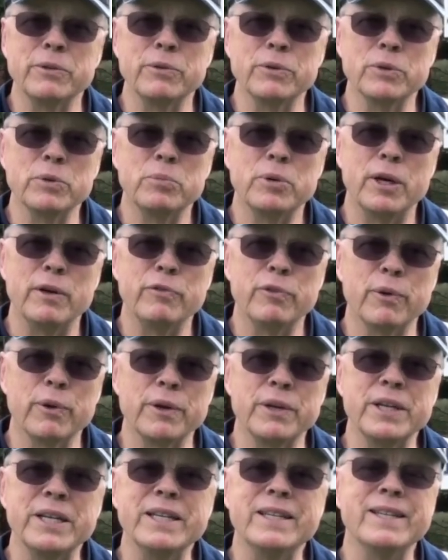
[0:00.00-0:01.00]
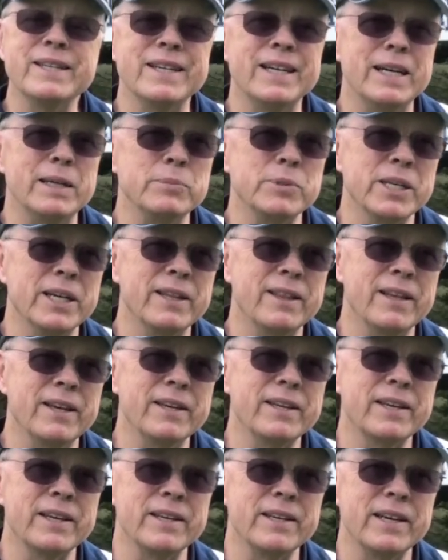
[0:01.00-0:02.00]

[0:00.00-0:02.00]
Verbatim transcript: threw the ball 14 times, I think,